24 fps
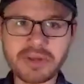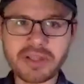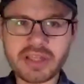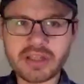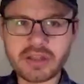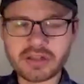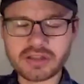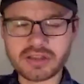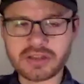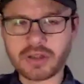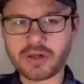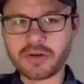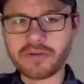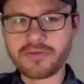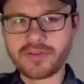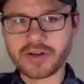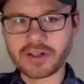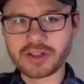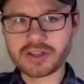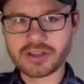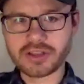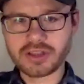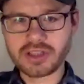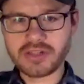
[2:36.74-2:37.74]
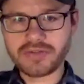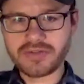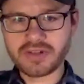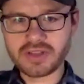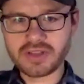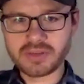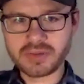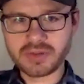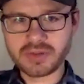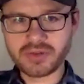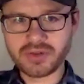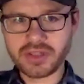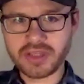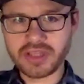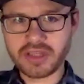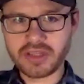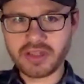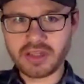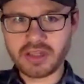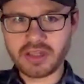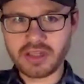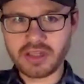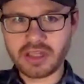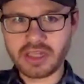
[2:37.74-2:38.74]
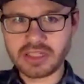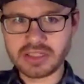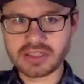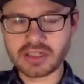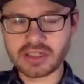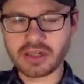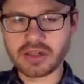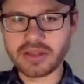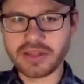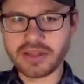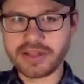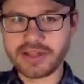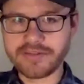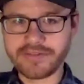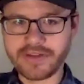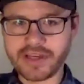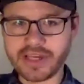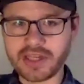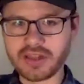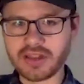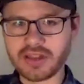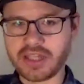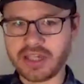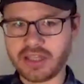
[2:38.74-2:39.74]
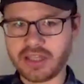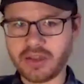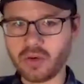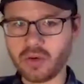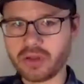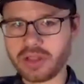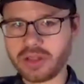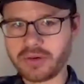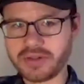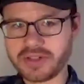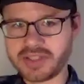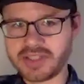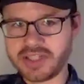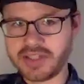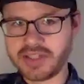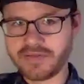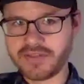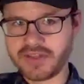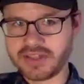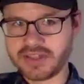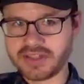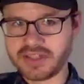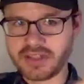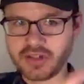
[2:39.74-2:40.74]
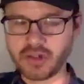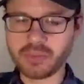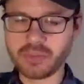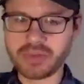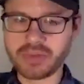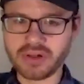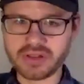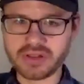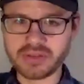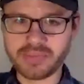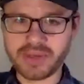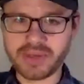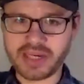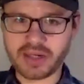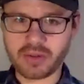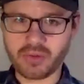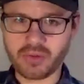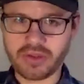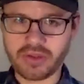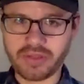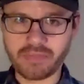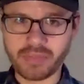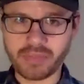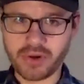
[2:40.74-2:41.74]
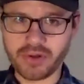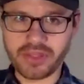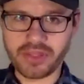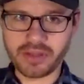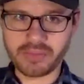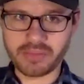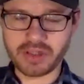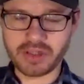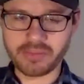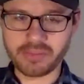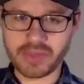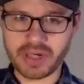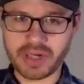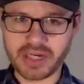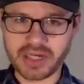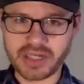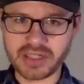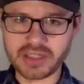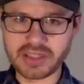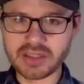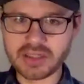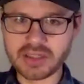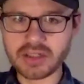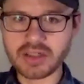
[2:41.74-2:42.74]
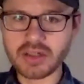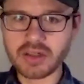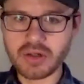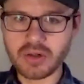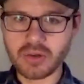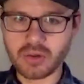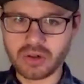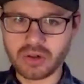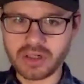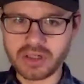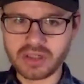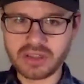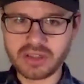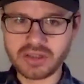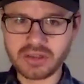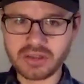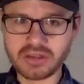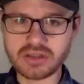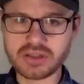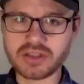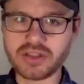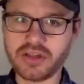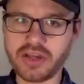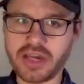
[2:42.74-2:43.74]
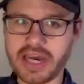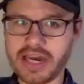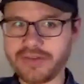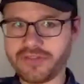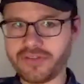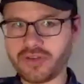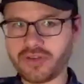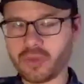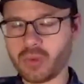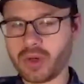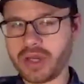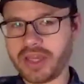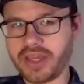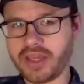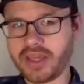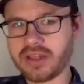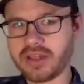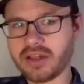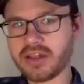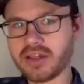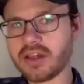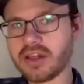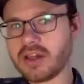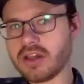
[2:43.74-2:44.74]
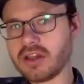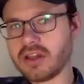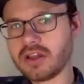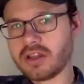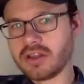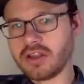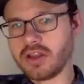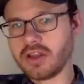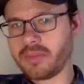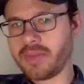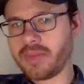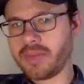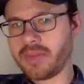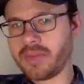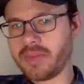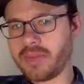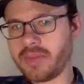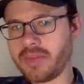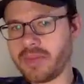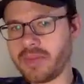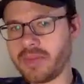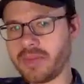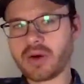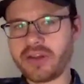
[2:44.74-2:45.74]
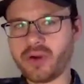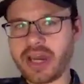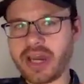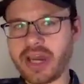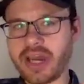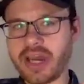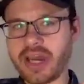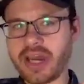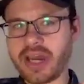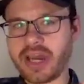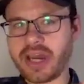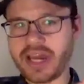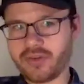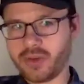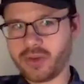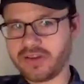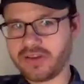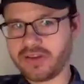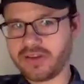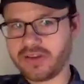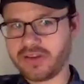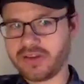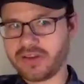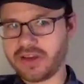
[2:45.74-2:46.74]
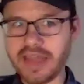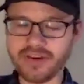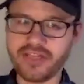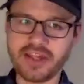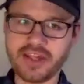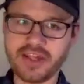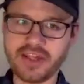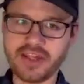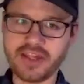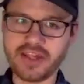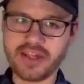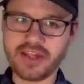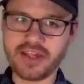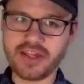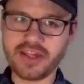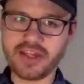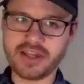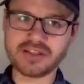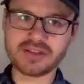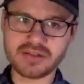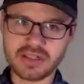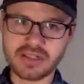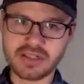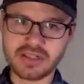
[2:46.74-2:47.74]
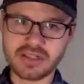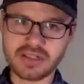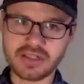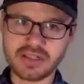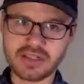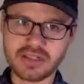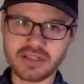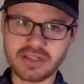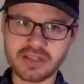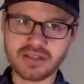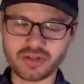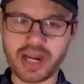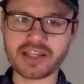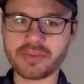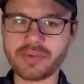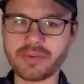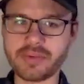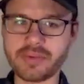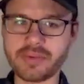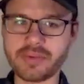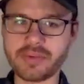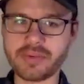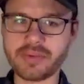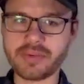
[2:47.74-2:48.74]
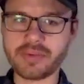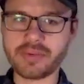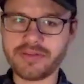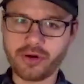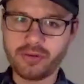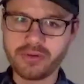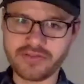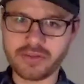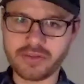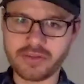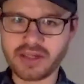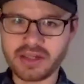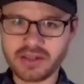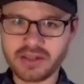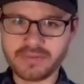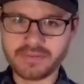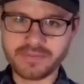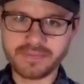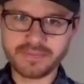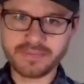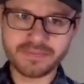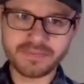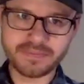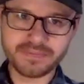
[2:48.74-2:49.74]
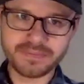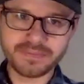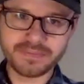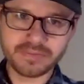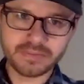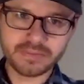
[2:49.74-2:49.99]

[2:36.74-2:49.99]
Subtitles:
that there's no functional difference between the install and the event? Like you only receive the single post back with both of them combined? Or so you have to wait, no matter what, you have to wait till everything is tracked before you receive it back.